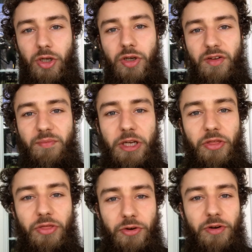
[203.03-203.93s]
It could have been
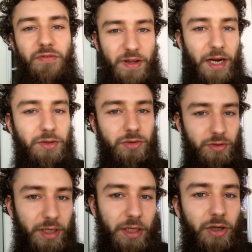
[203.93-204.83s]
a third factor,
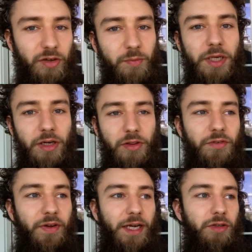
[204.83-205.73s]
right? It could have been
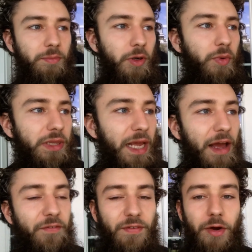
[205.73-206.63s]
another factor. But what they
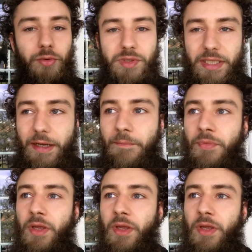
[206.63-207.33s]
have found was that